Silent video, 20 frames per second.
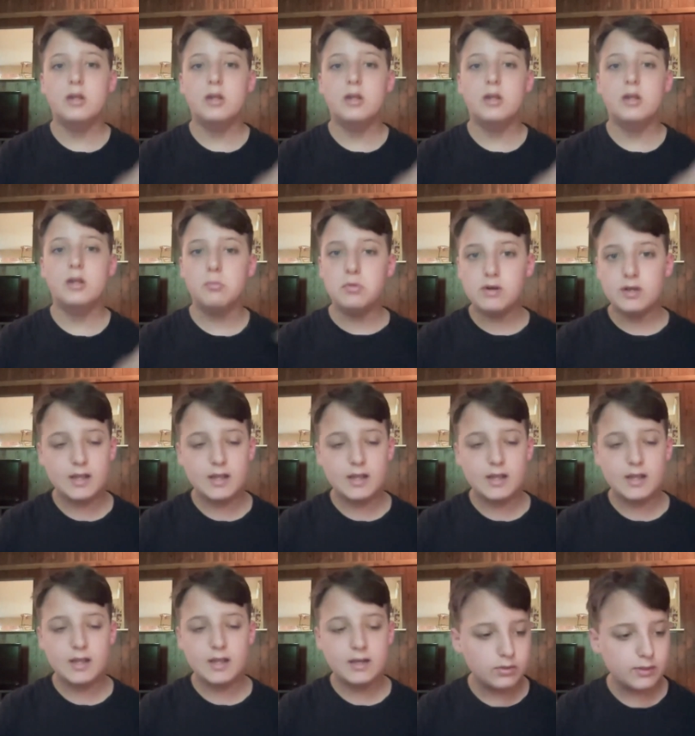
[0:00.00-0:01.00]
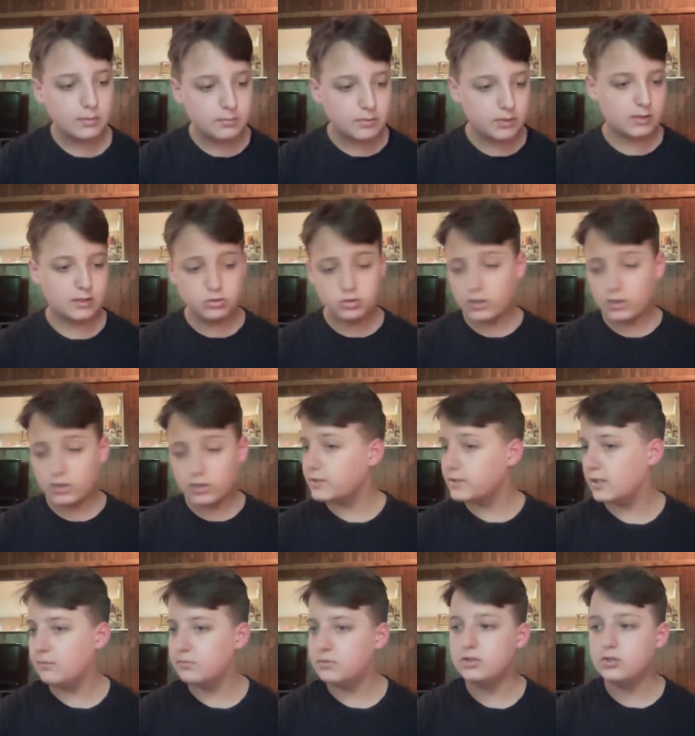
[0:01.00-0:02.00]
God communicating with him and
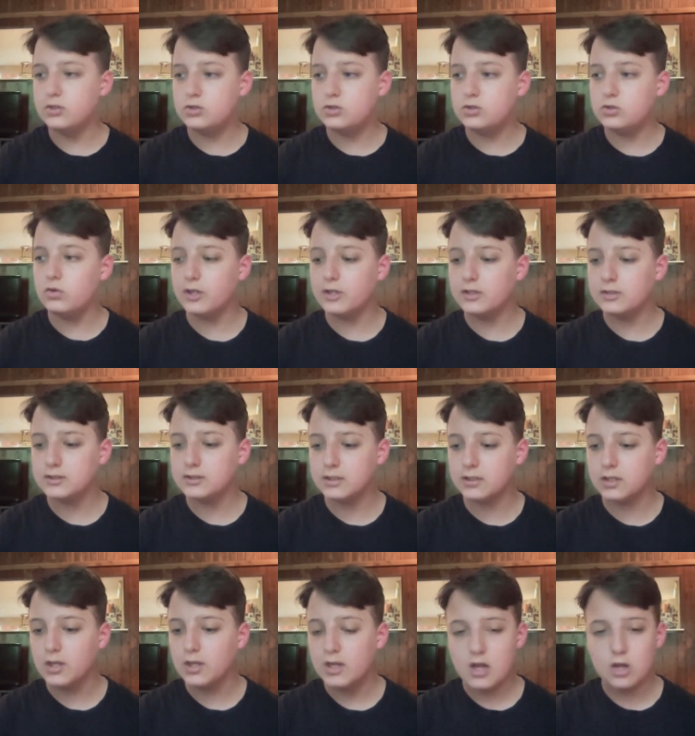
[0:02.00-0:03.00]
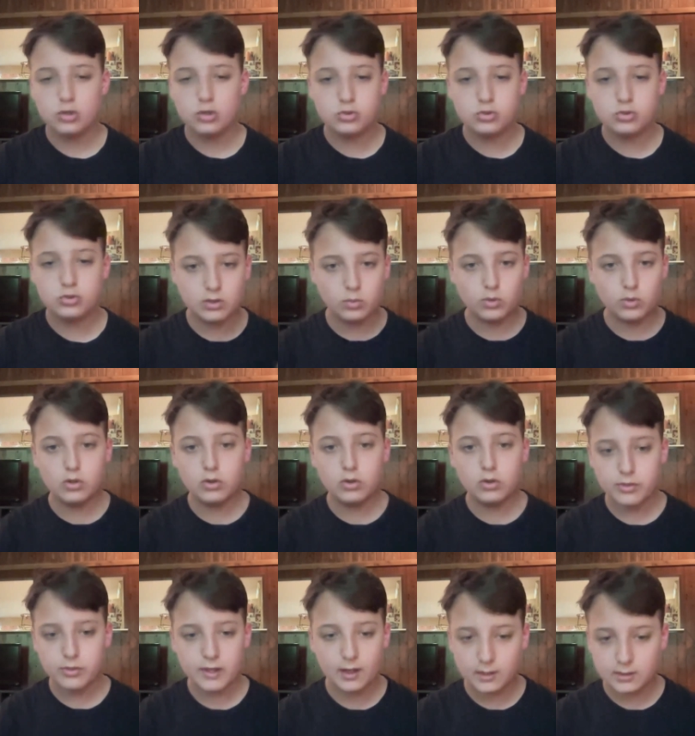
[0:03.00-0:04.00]
instructing him to do things and
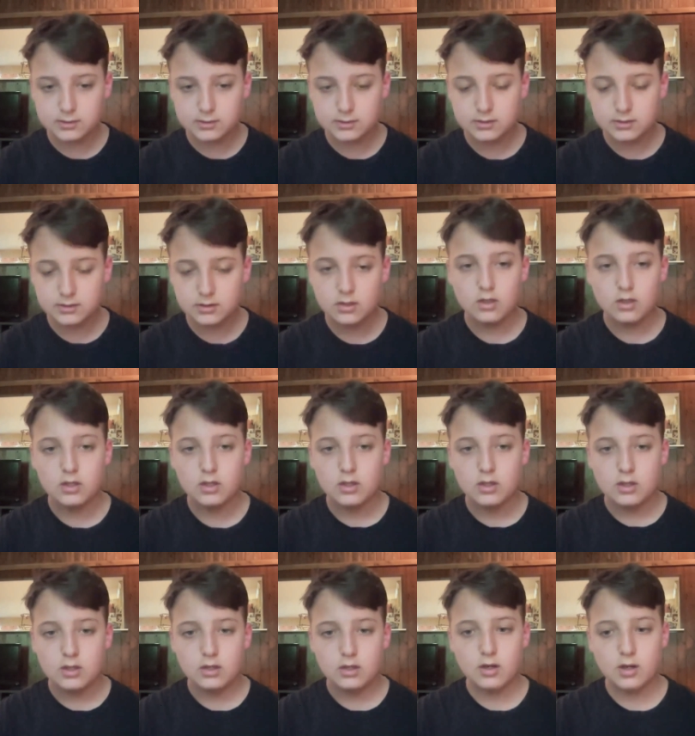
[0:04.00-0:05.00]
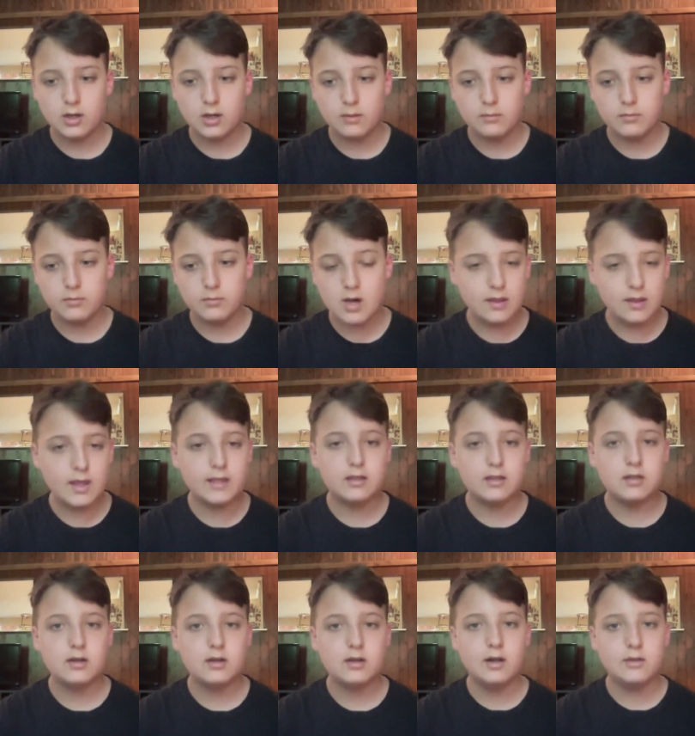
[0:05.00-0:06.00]
doing real things,
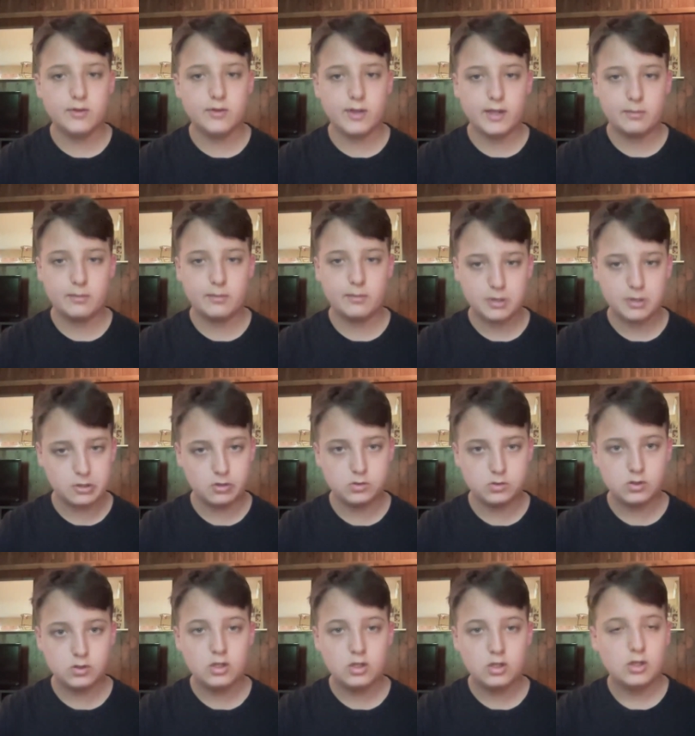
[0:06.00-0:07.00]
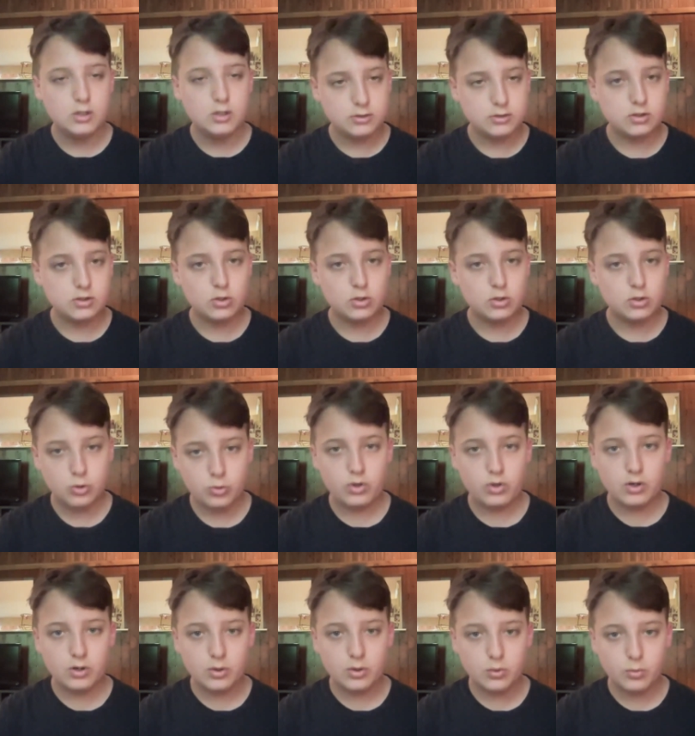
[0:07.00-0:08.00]
unlike Baal.
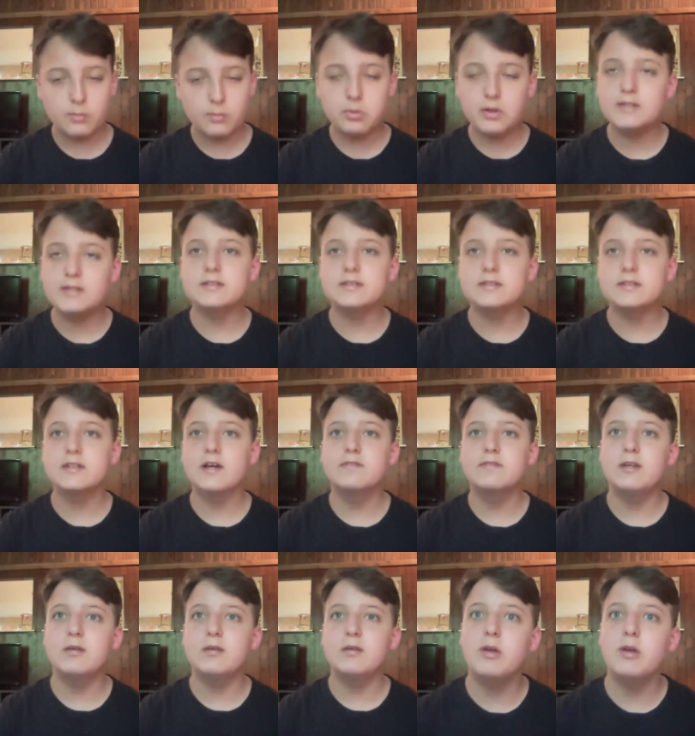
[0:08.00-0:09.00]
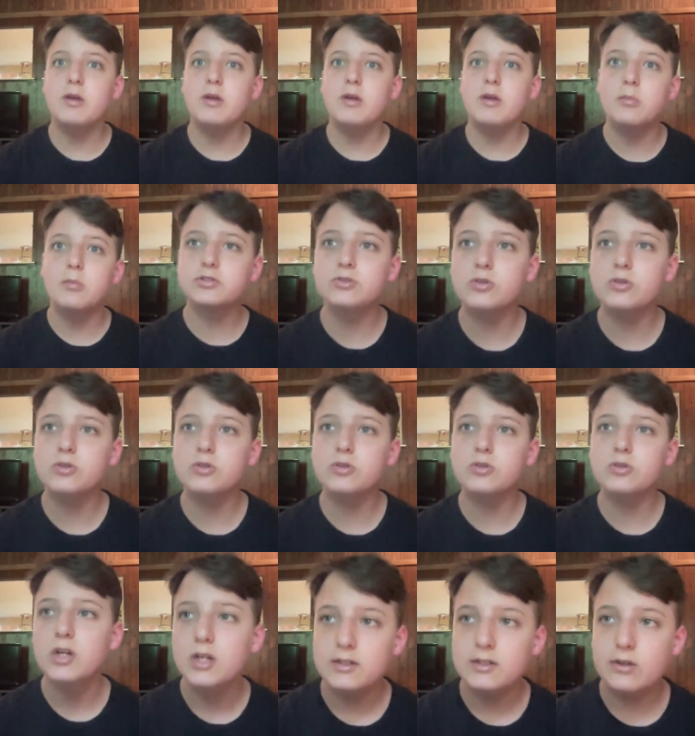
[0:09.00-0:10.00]
So we're blessed enough to be able
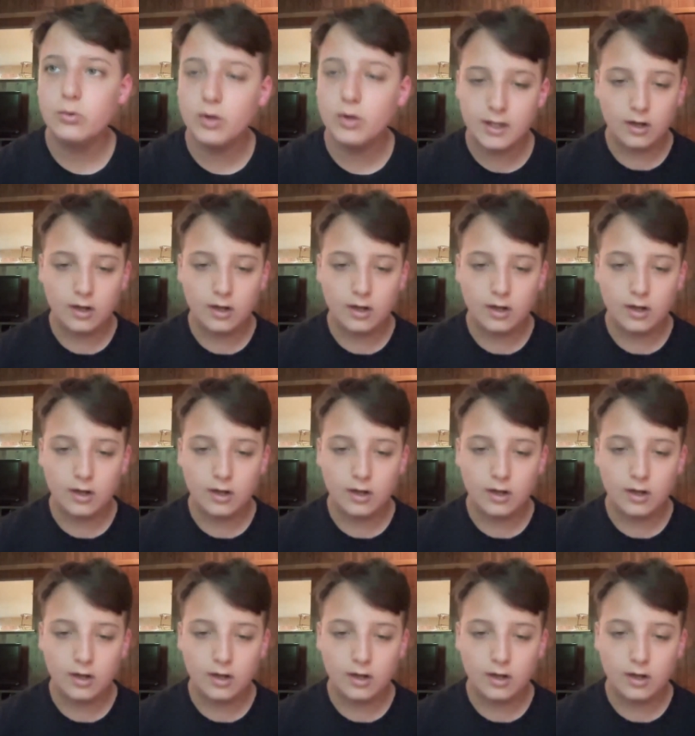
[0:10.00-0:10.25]
to